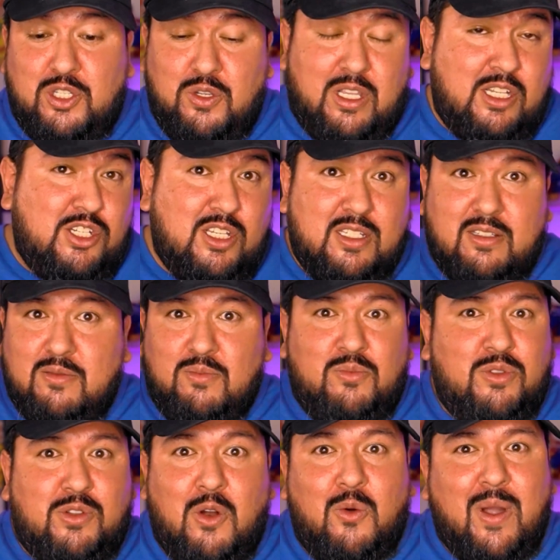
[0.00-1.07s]
You can just
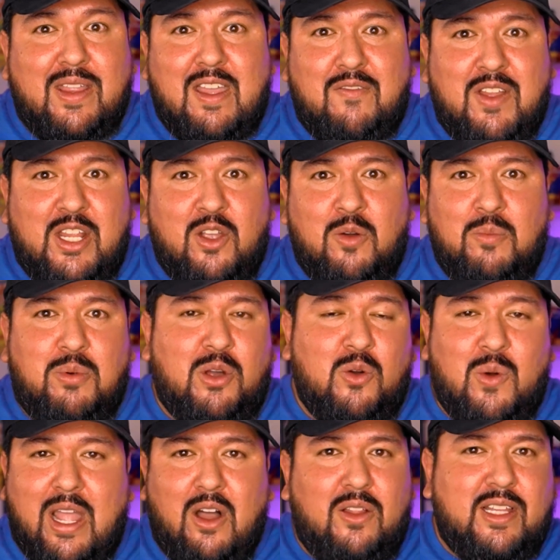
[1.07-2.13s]
throw away that video and put
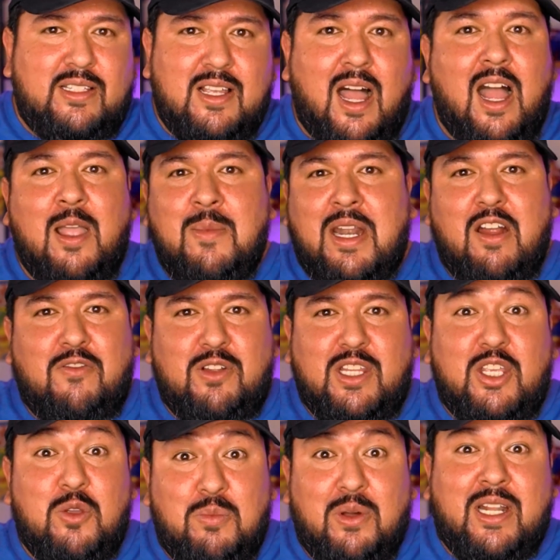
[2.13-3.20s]
away all the time and effort that
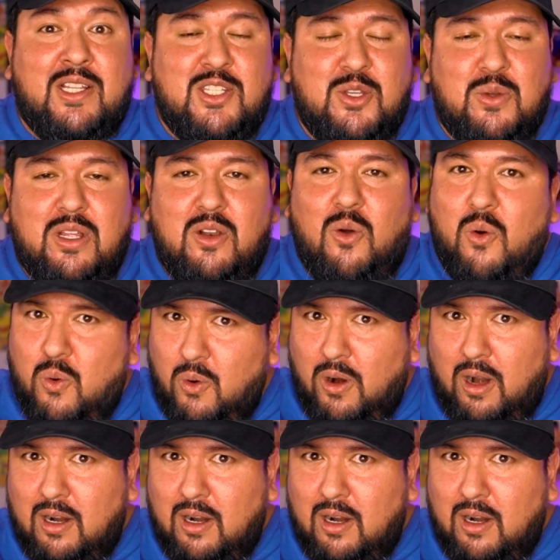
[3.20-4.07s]
you put into it, or